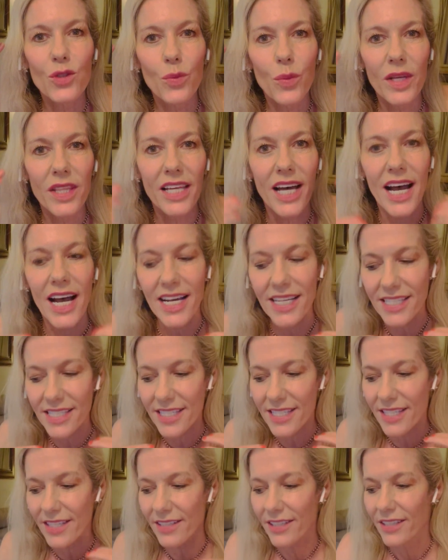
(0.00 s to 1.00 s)
with
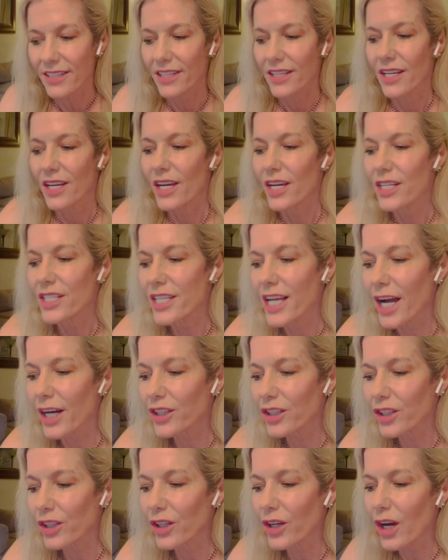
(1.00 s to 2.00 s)
us.
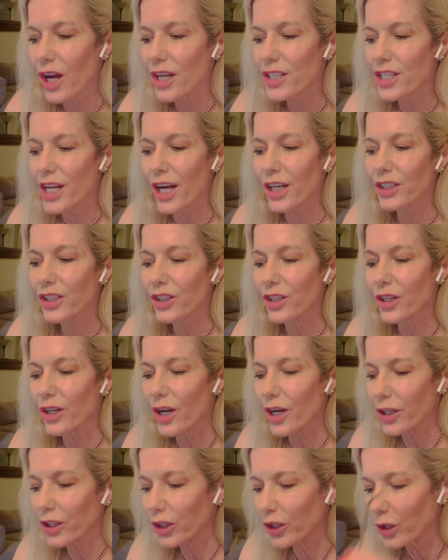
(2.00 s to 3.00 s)
Dr.
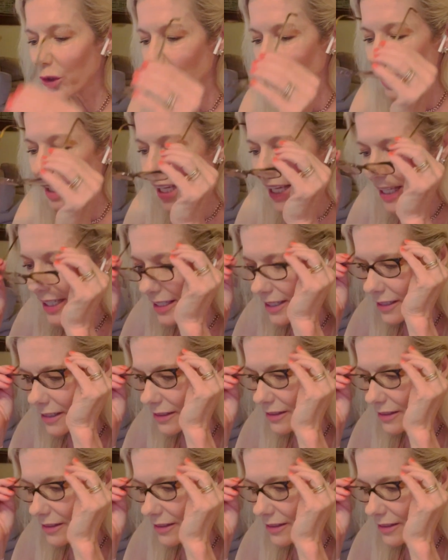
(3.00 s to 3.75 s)
Hew Len